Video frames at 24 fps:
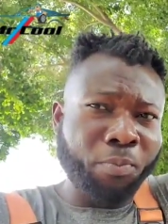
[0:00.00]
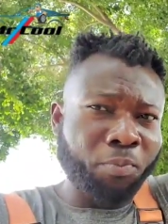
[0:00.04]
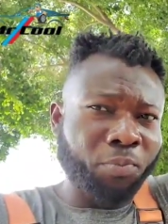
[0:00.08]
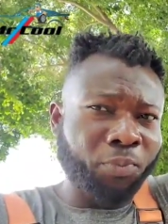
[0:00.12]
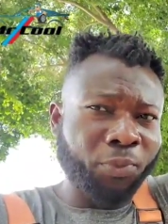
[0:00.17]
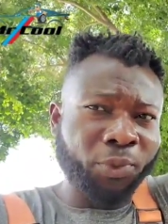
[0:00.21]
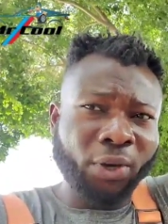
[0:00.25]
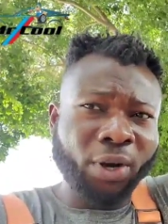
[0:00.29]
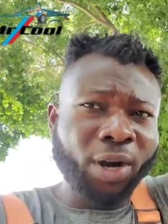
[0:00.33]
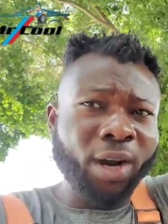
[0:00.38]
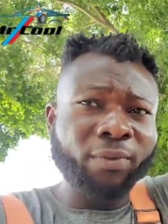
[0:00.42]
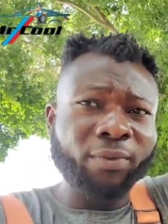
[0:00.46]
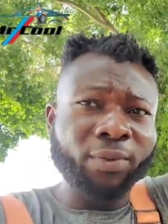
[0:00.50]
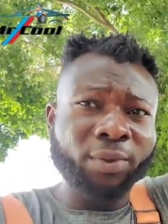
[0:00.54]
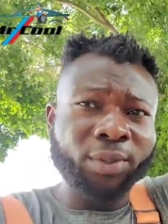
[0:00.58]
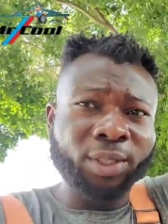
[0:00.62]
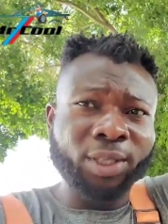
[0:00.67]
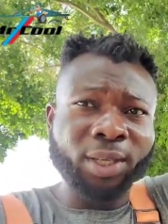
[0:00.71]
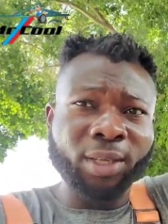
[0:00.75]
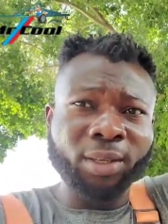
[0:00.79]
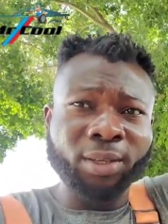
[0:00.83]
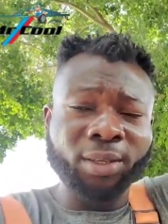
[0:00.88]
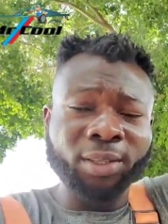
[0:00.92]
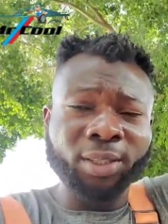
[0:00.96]
travels
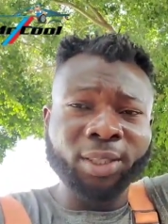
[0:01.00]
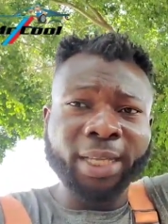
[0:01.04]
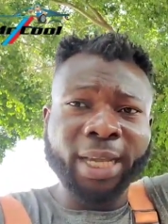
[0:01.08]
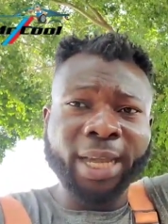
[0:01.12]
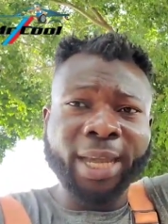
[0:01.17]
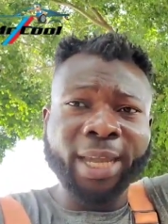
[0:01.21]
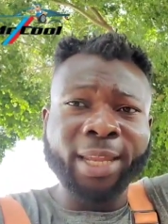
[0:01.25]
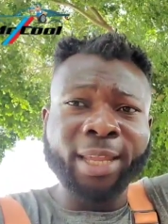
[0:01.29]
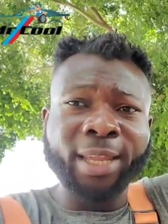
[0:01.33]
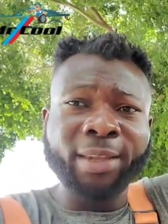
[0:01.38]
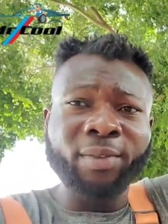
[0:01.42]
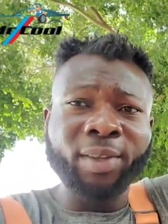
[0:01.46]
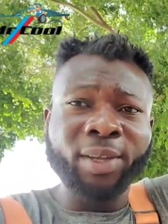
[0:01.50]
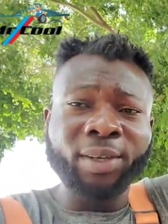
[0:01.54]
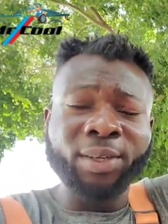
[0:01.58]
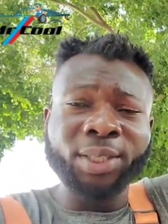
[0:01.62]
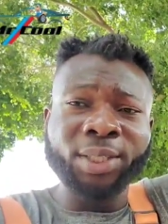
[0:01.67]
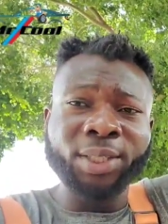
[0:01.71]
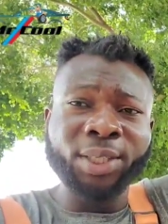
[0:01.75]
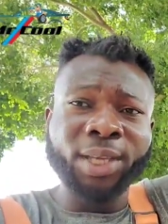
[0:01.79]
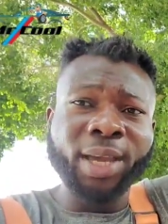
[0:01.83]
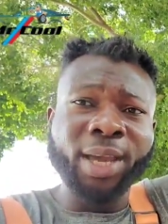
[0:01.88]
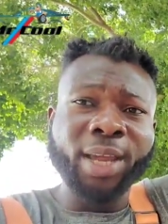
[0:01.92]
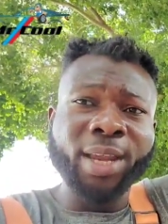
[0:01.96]
a lot, and if there
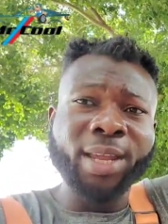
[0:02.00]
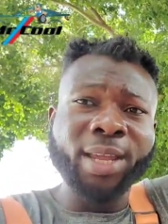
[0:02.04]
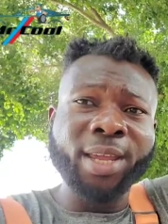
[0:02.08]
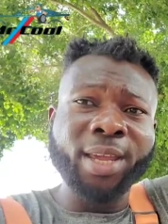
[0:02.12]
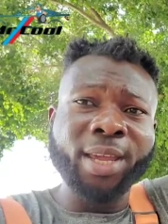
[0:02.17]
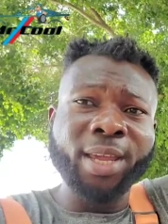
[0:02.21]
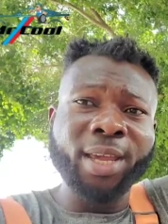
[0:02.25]
is any